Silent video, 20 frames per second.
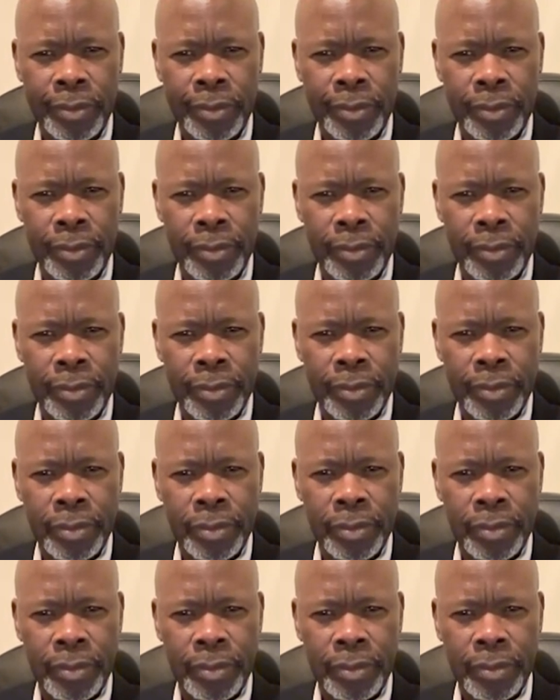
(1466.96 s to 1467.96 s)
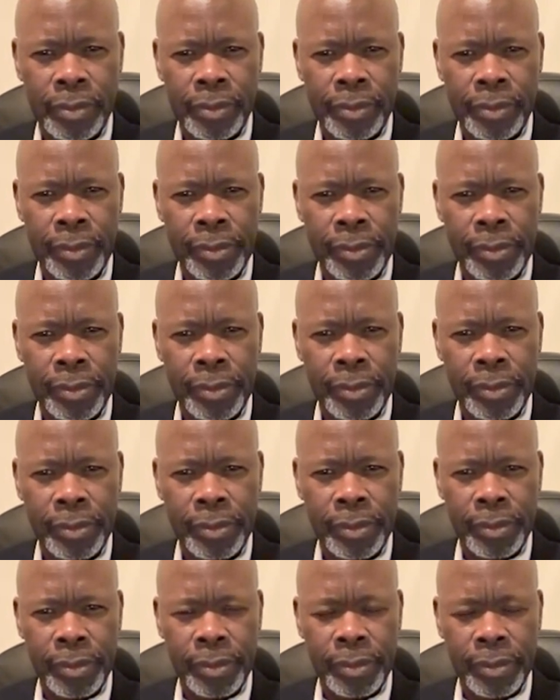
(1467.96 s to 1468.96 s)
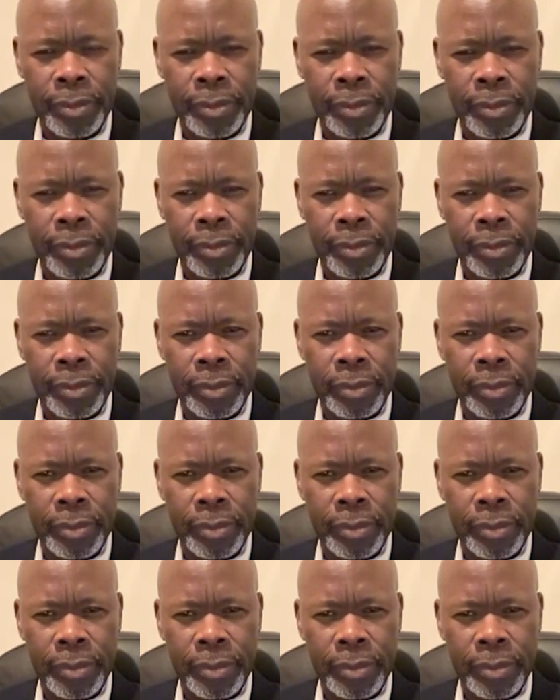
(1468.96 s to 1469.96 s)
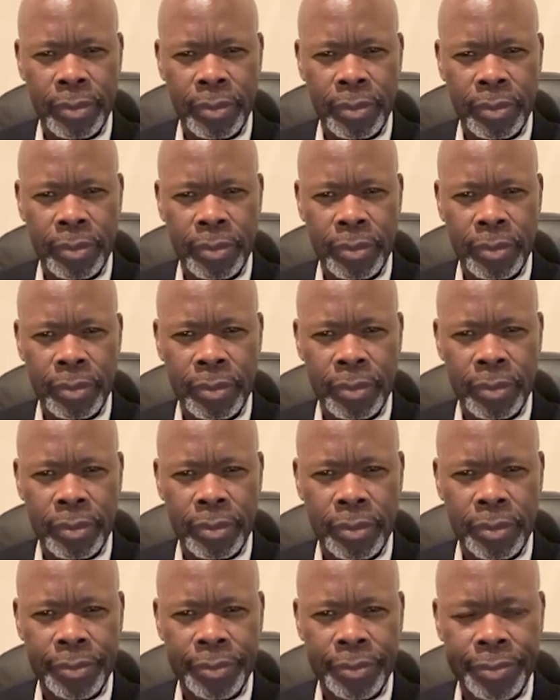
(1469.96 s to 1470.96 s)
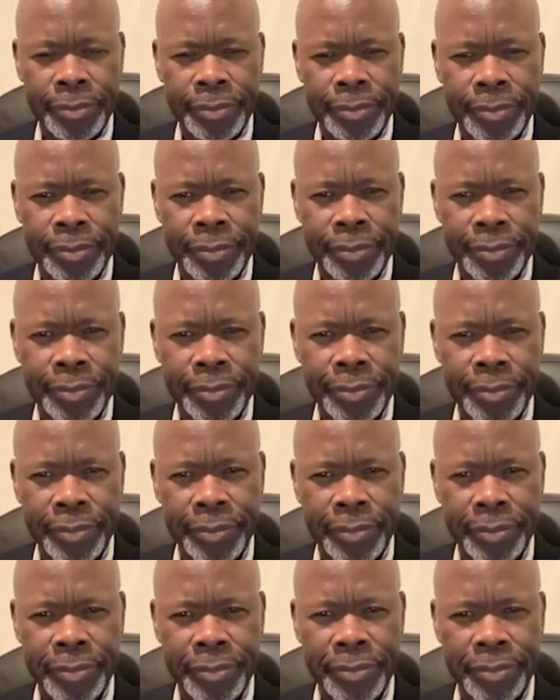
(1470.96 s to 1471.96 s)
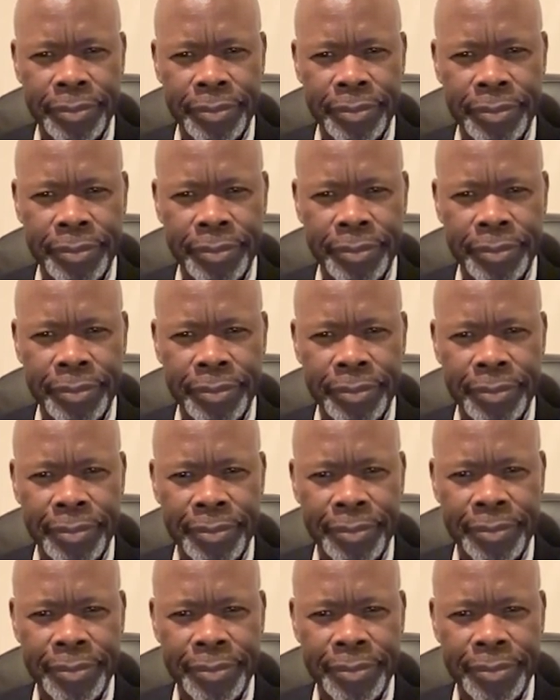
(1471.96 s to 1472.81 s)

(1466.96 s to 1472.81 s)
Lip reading: The person shown says nothing.